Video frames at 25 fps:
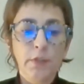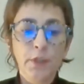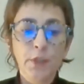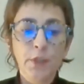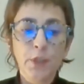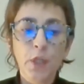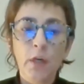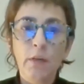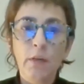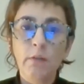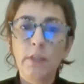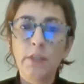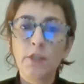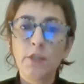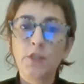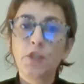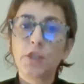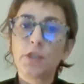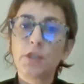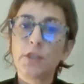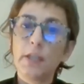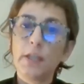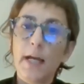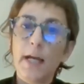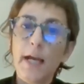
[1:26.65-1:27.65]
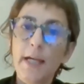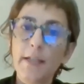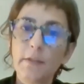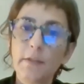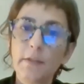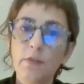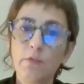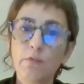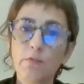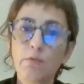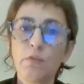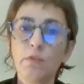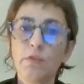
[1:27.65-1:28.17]
the knowledge, the
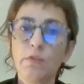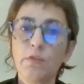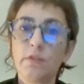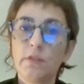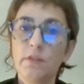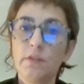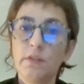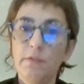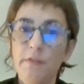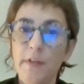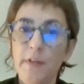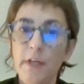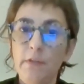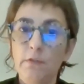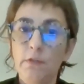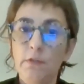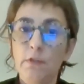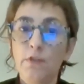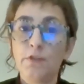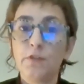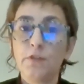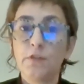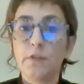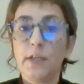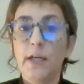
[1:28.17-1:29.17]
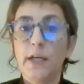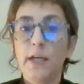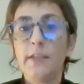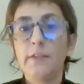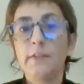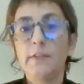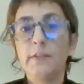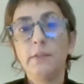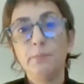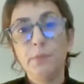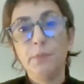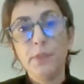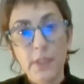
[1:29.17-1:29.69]
attitudes, the values,
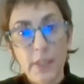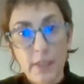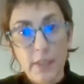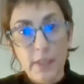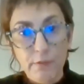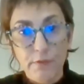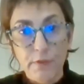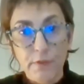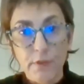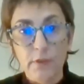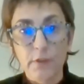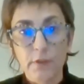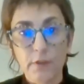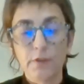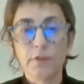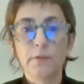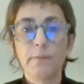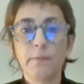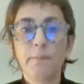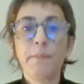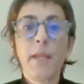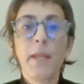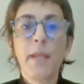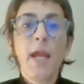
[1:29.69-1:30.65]
and the behaviors.